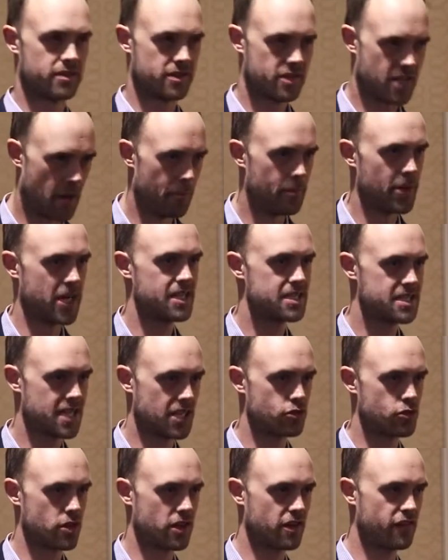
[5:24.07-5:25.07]

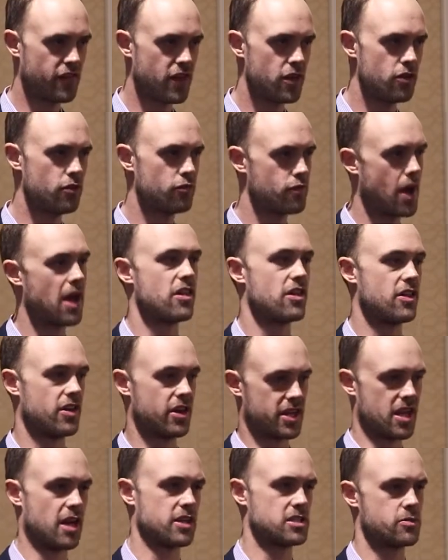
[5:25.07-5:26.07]
company-centric view rather than a
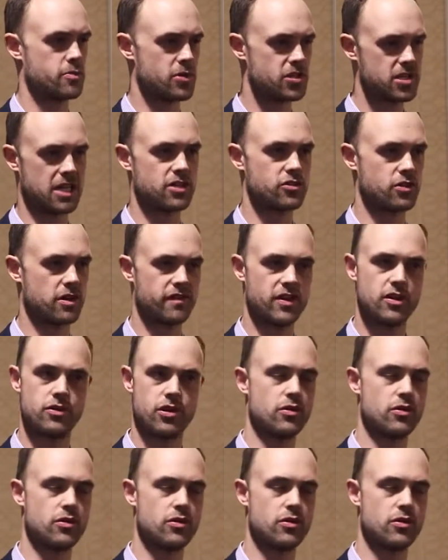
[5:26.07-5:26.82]
customer-centric view.